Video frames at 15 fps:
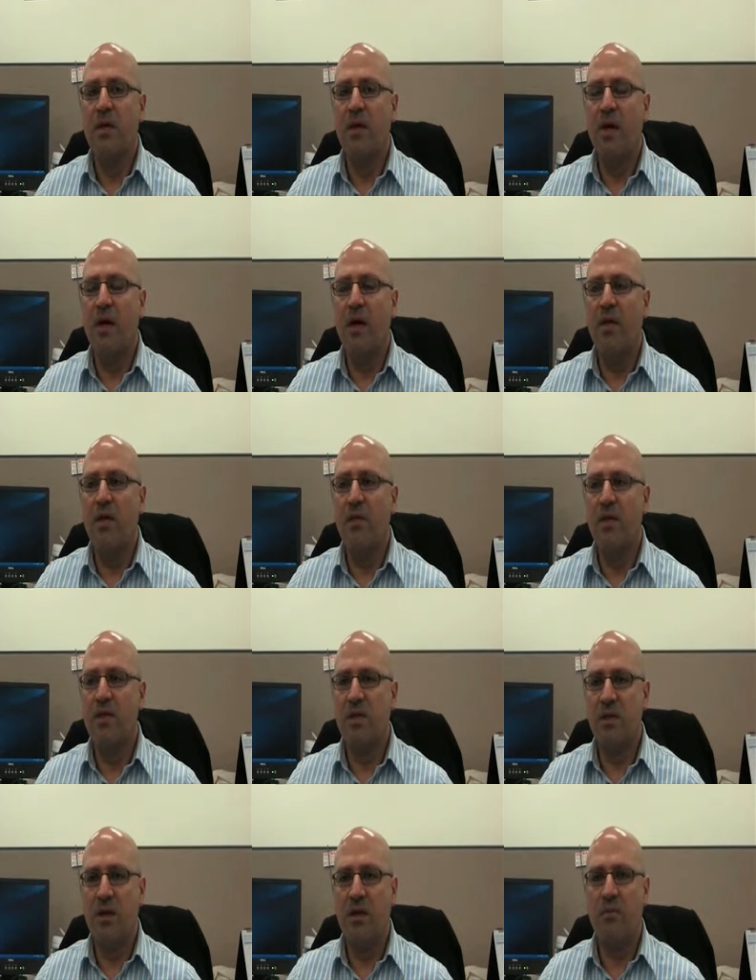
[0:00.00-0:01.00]
There is
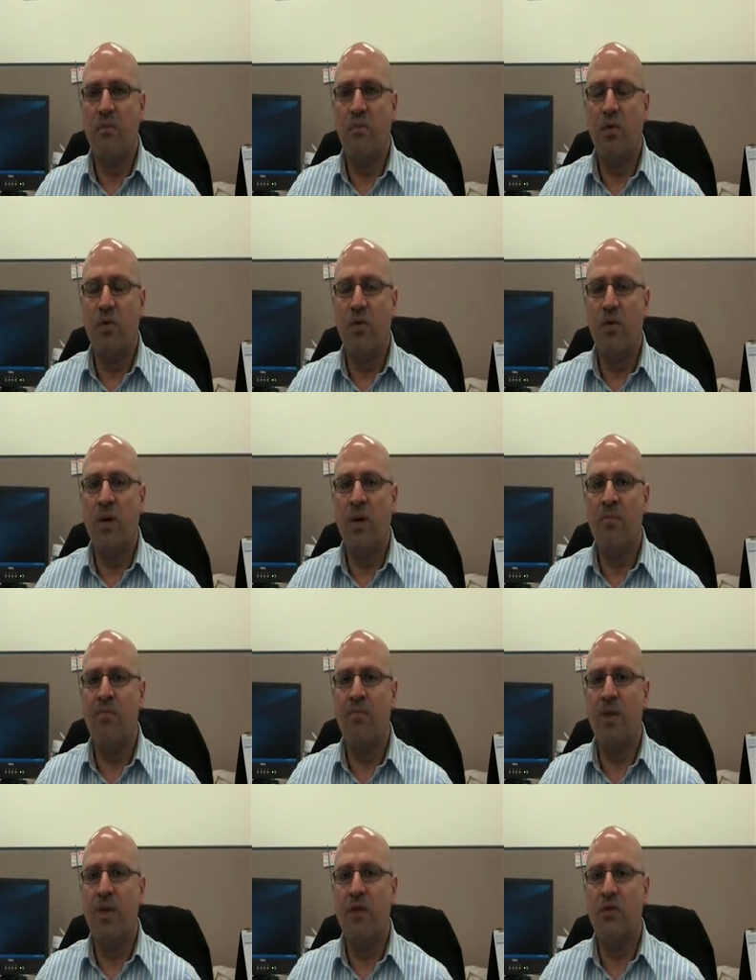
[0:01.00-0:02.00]
a lot more
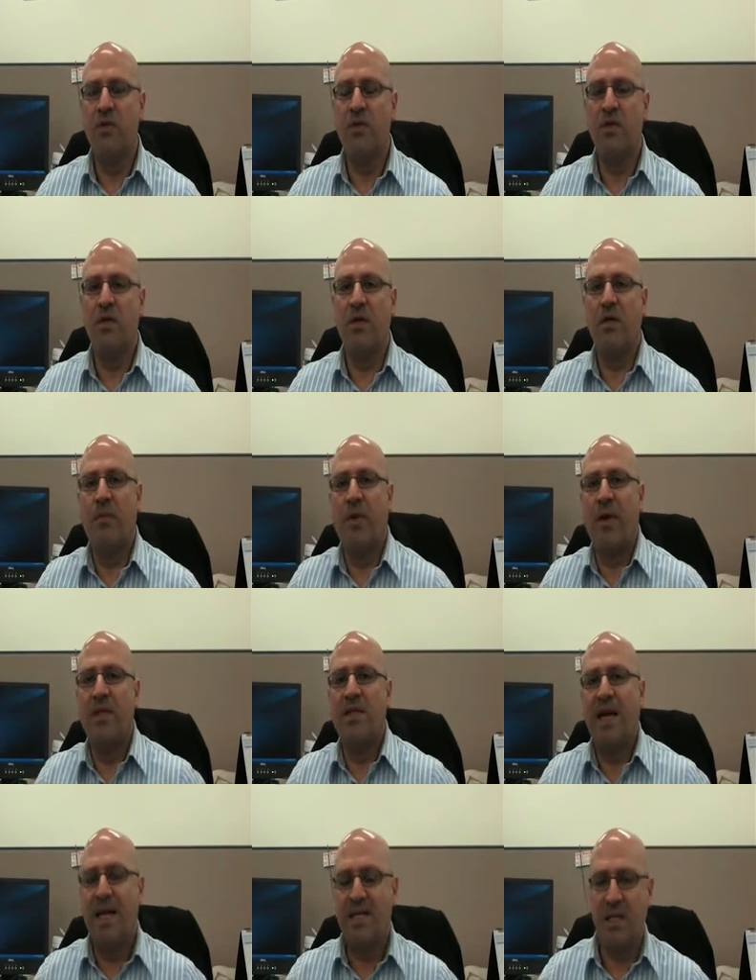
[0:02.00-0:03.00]
interest in
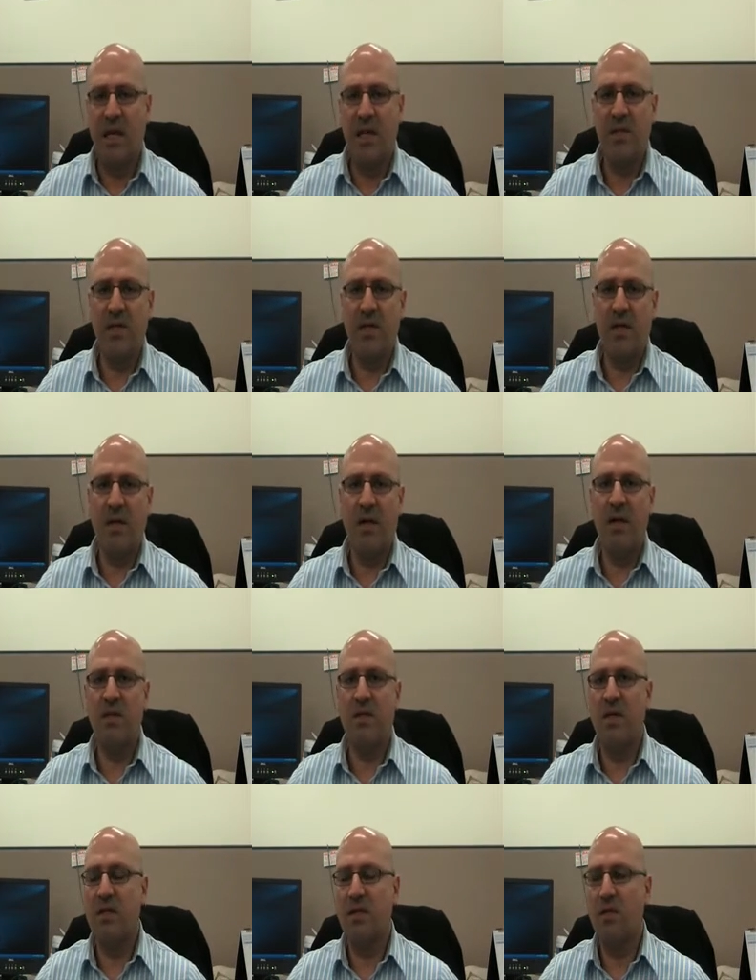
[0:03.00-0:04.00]
commodities as an asset
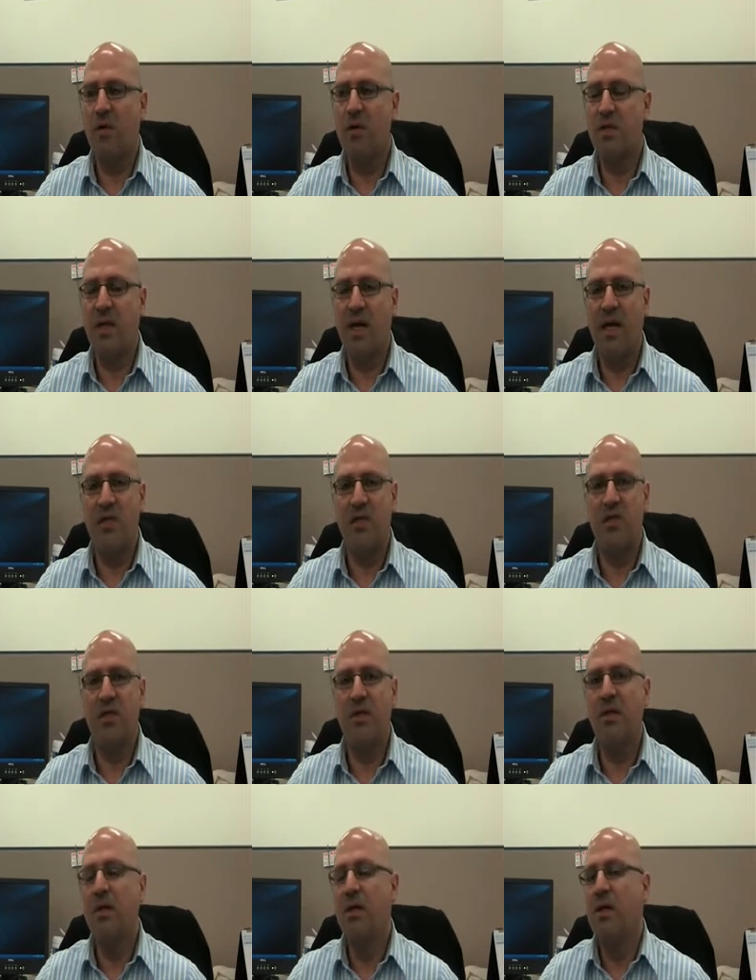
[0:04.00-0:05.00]
class, as there was last
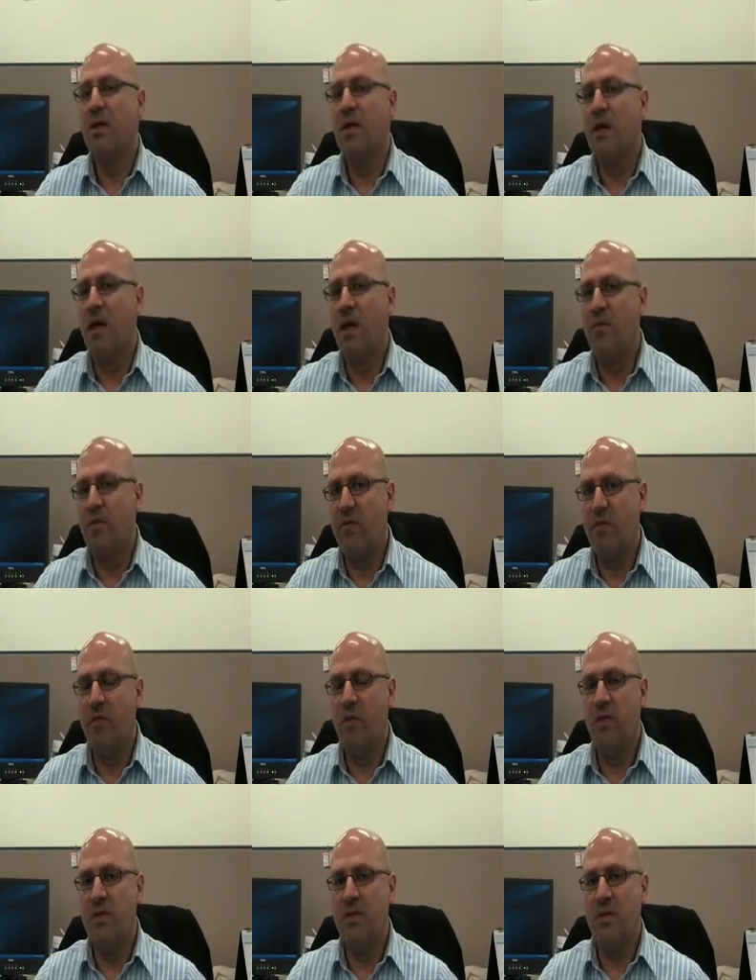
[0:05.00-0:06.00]
year
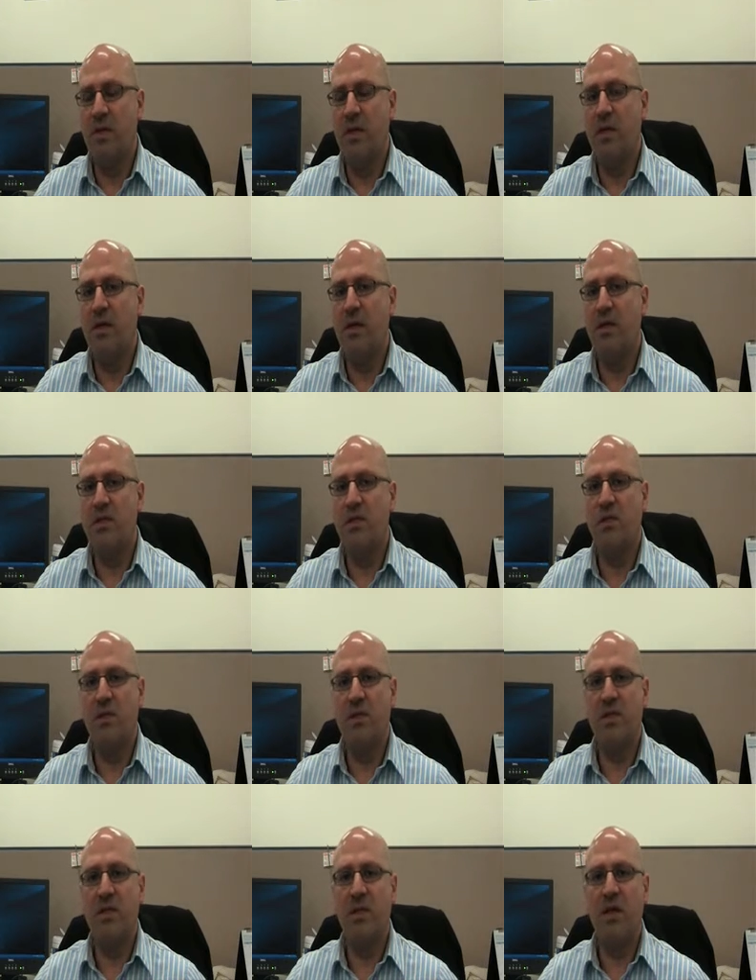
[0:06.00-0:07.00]
before we saw
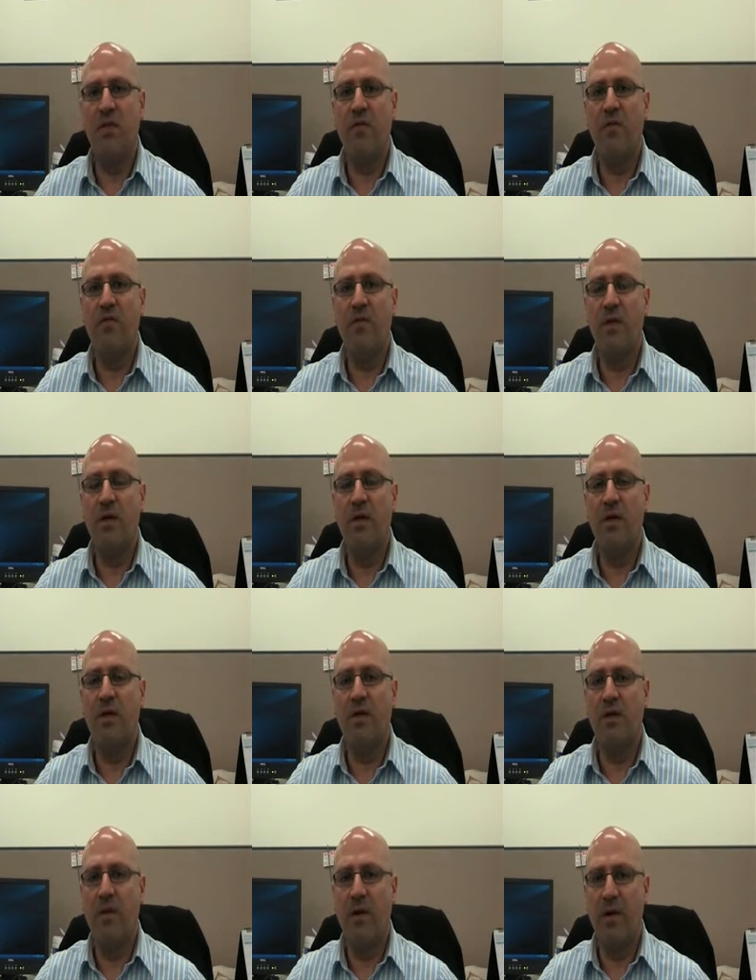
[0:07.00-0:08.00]
the sell-off
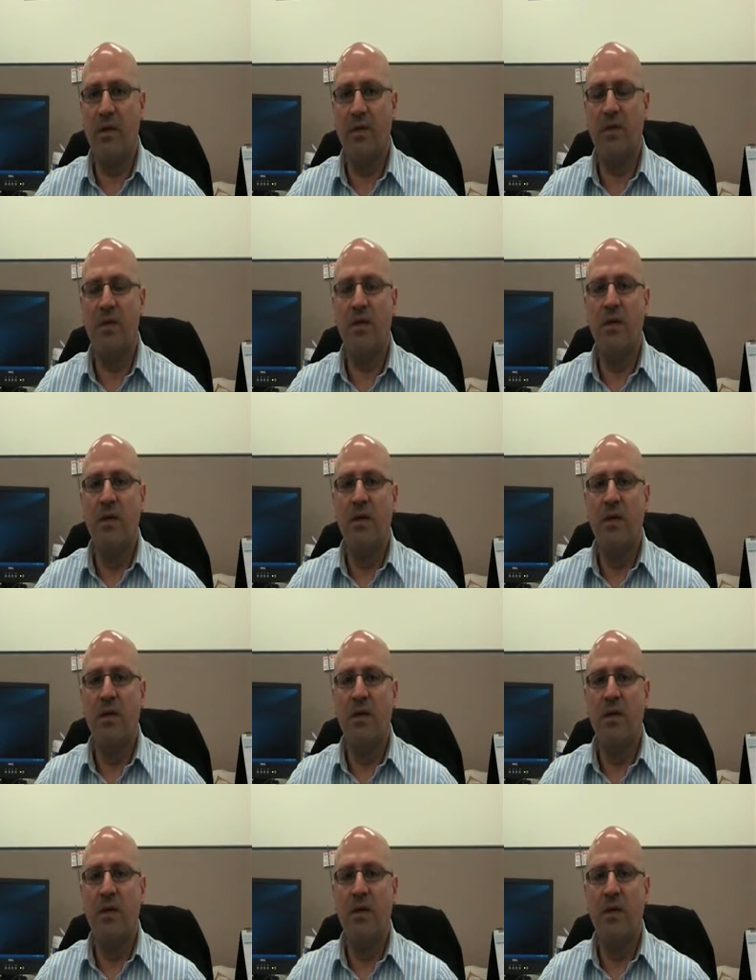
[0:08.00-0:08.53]
in commodities